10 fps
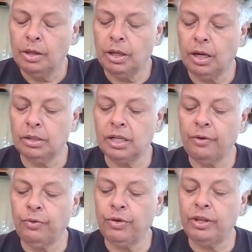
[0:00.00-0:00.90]
They are
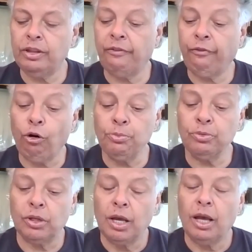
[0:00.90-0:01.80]
enslaved within the
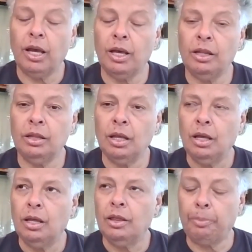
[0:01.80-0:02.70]
forms and
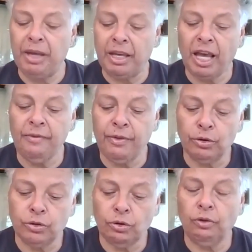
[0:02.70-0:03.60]
the
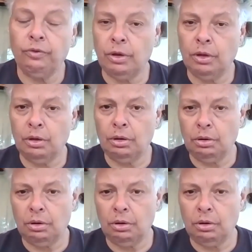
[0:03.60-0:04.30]
behaviors of the